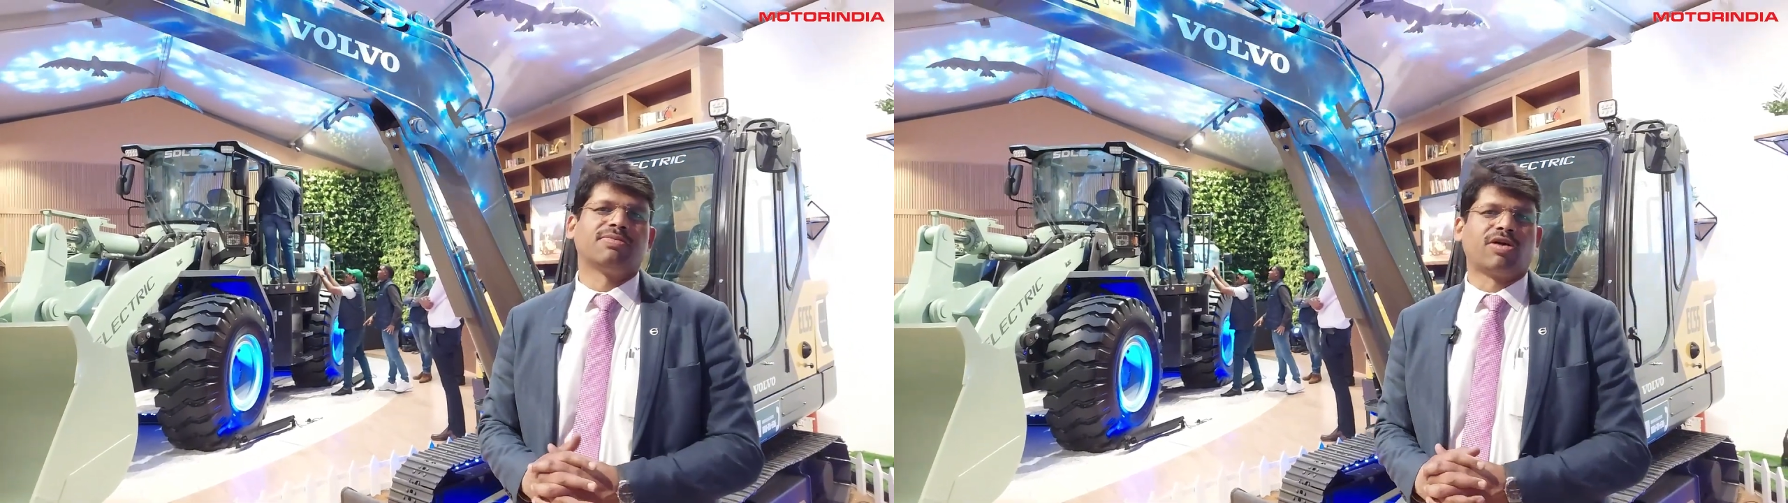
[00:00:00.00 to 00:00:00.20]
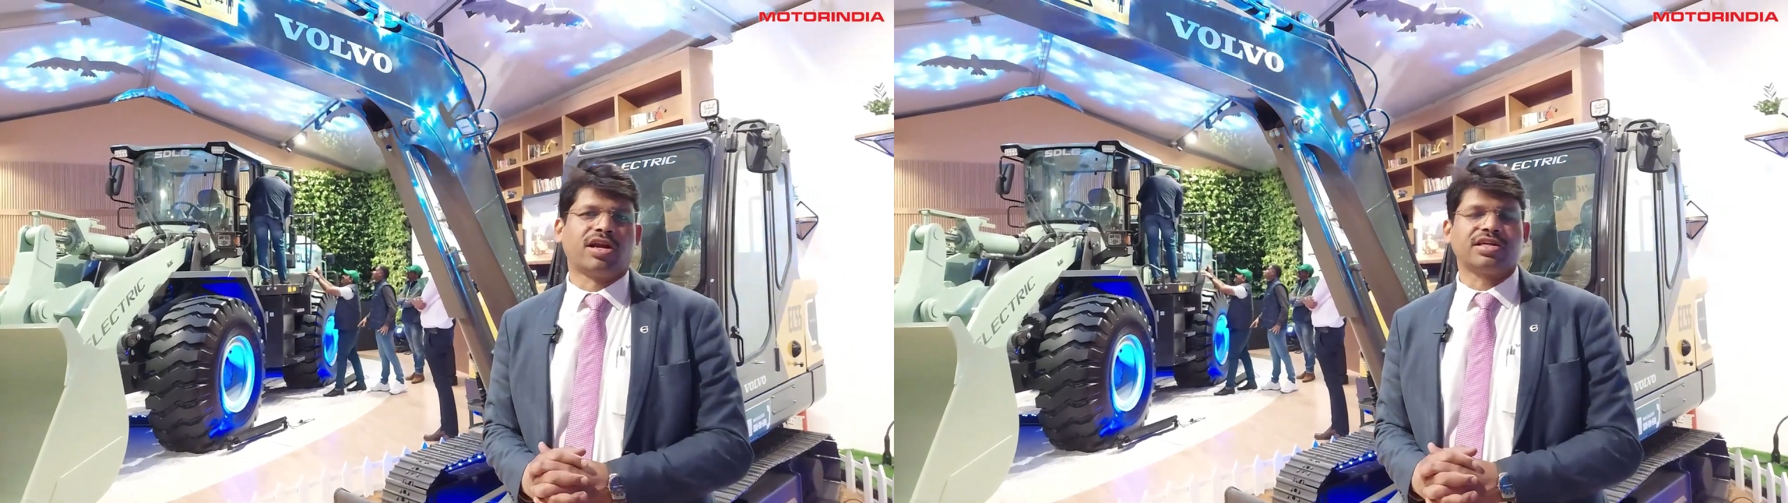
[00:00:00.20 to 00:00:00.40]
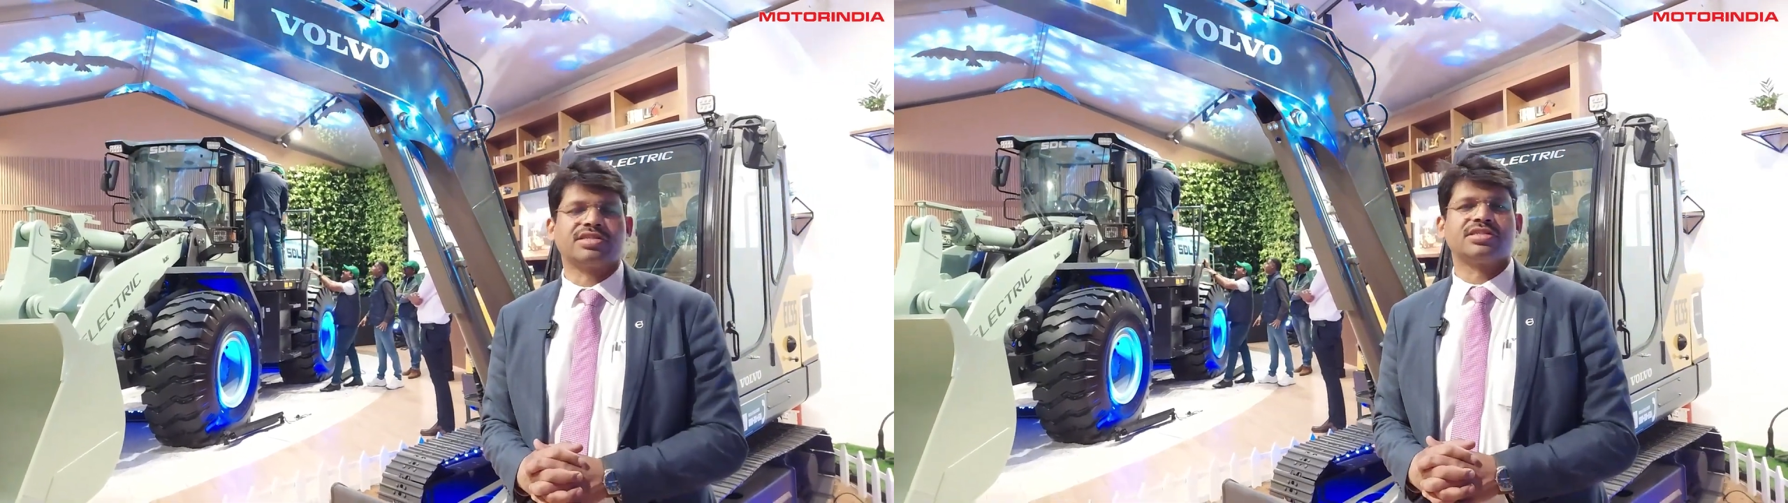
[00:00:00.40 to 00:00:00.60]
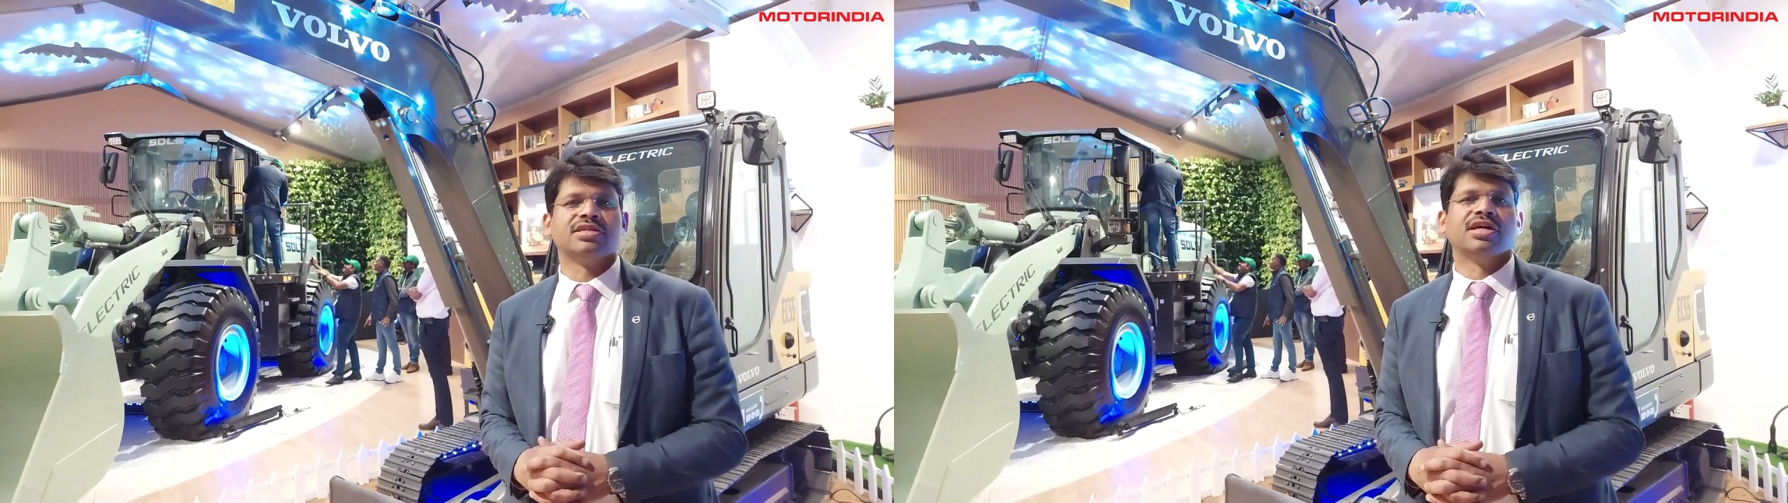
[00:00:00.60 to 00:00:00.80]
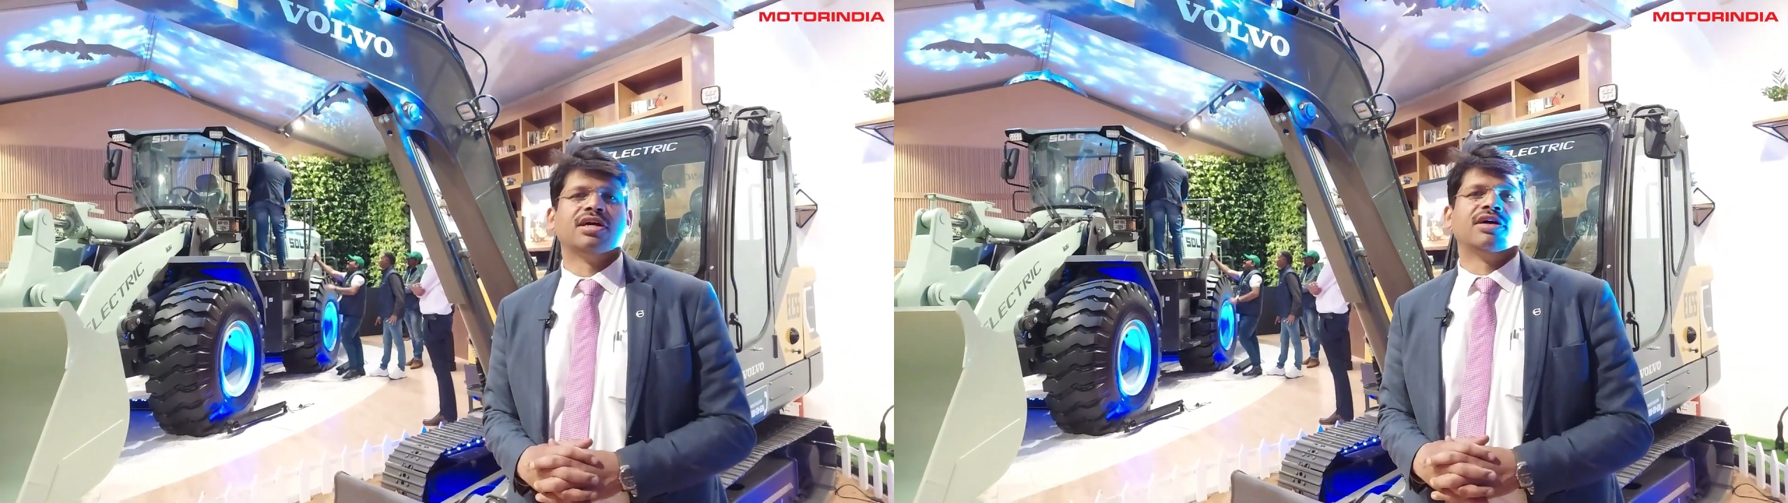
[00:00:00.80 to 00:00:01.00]
products
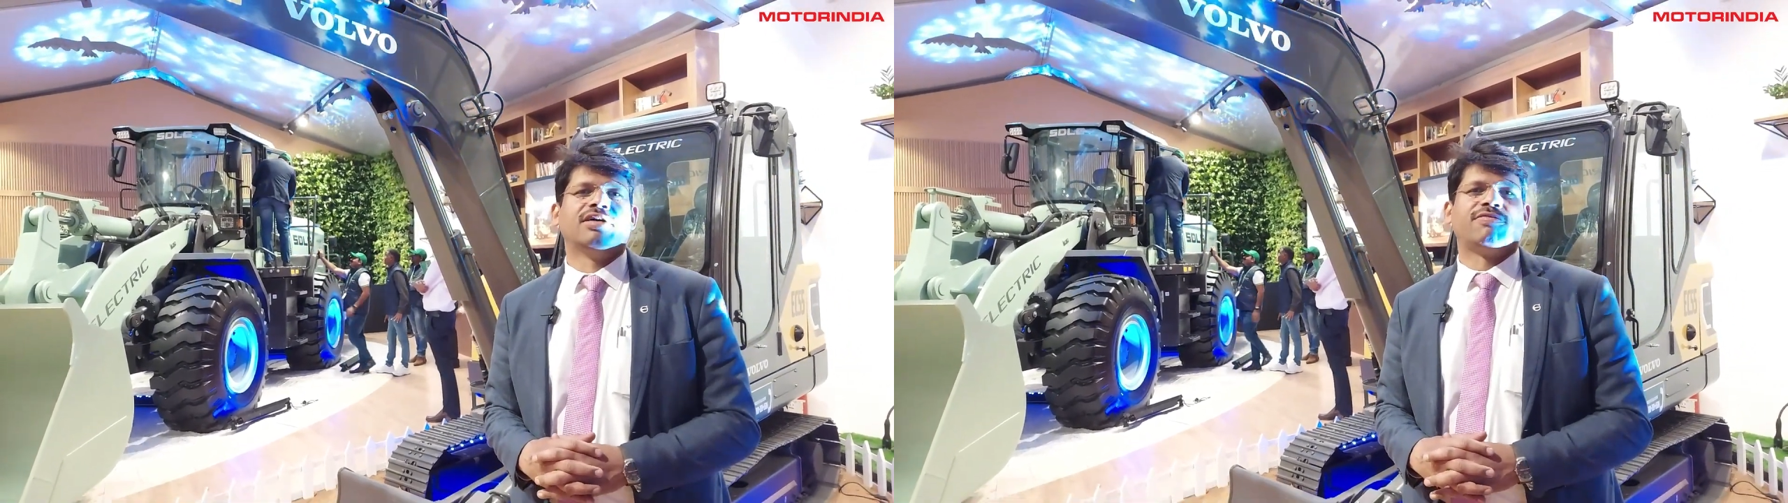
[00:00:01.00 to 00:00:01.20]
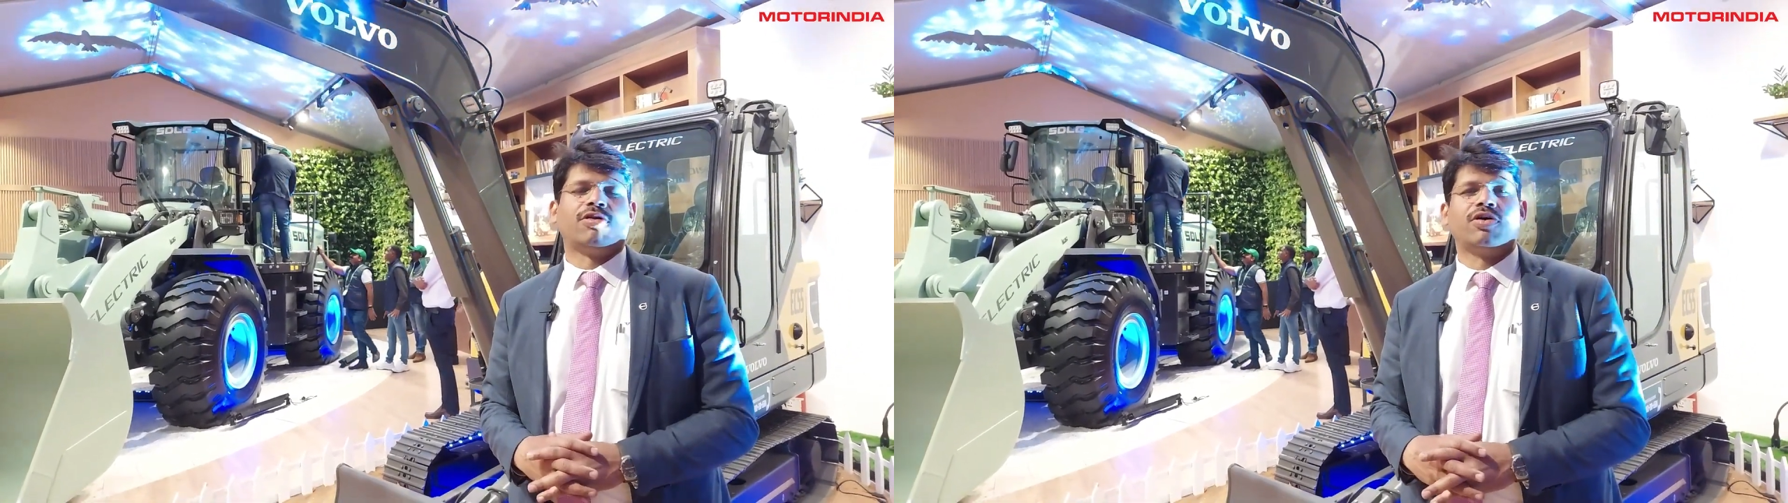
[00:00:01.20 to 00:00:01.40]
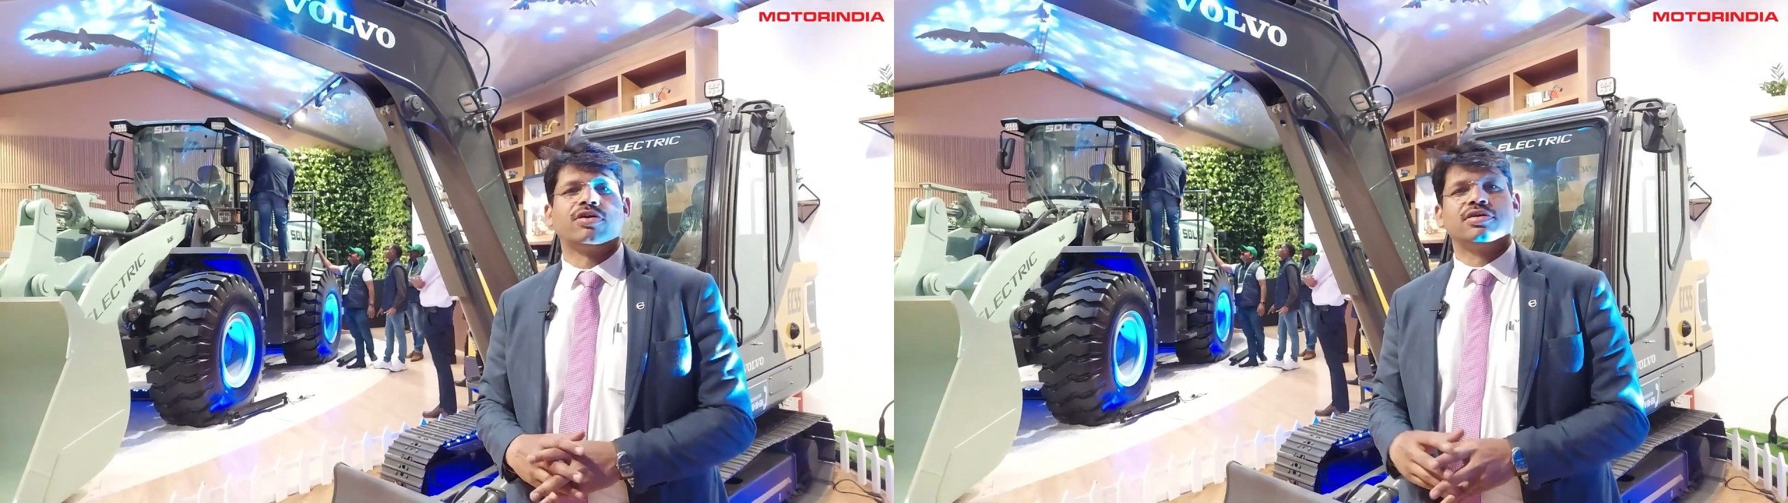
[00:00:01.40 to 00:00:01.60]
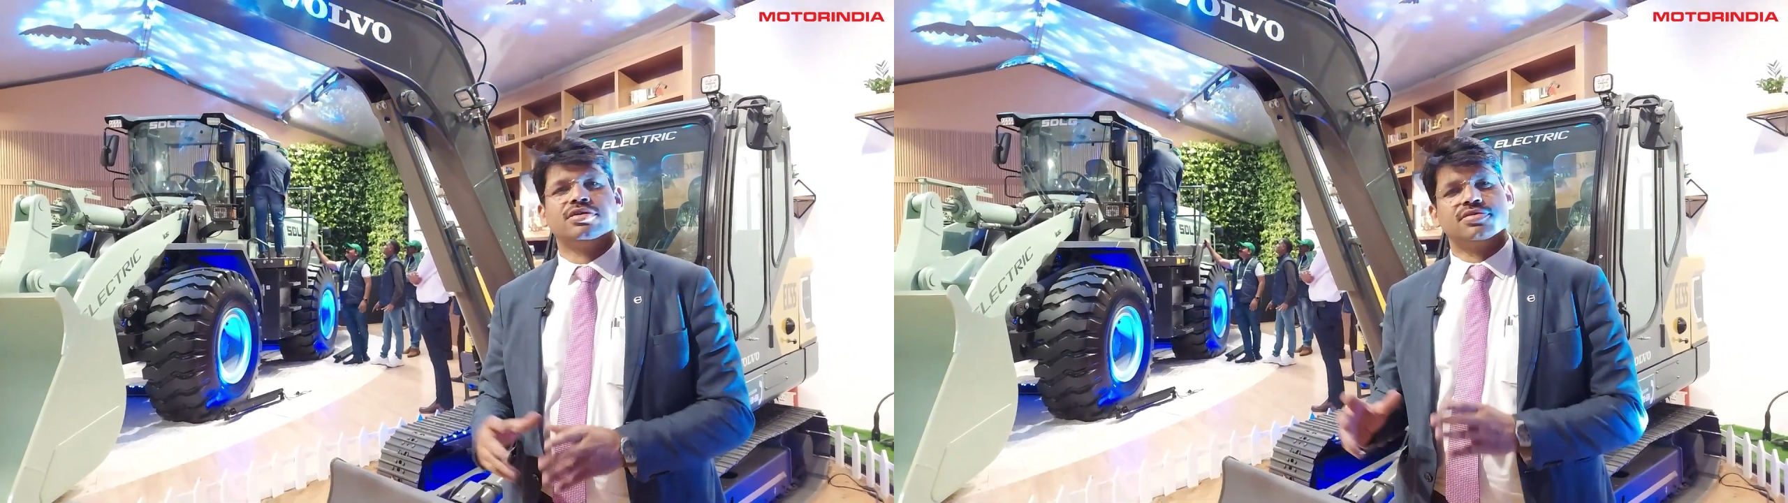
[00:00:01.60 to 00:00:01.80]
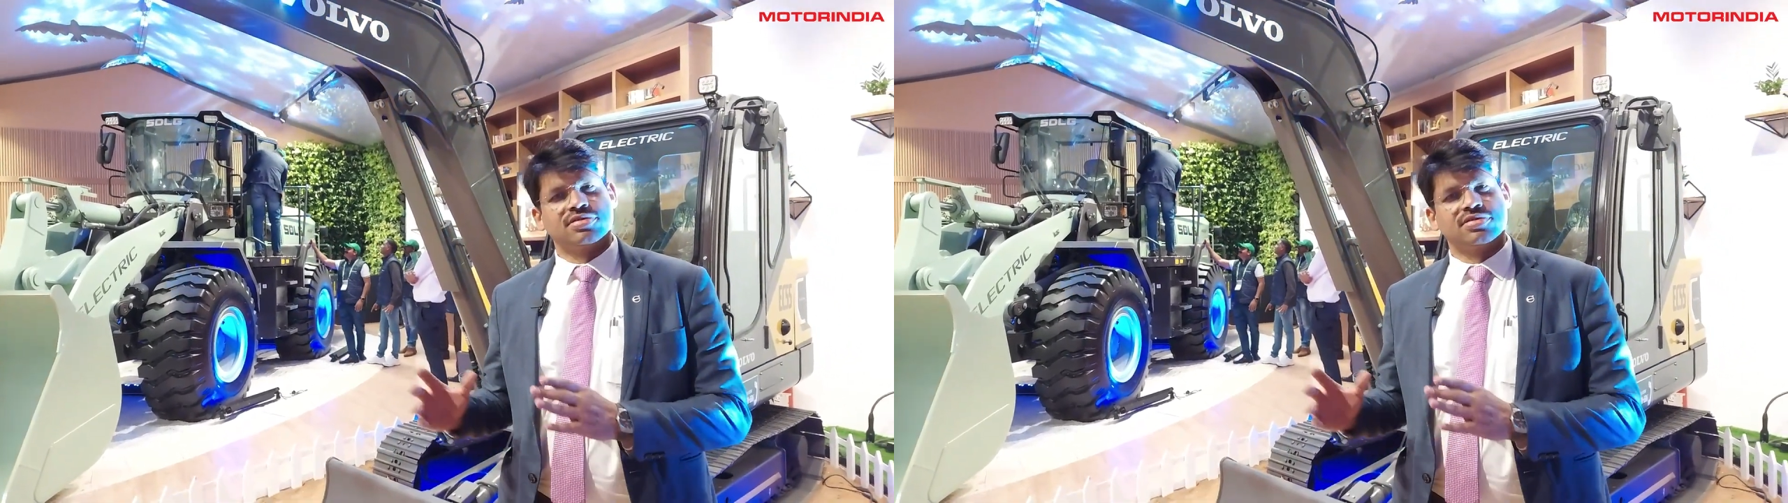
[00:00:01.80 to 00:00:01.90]
for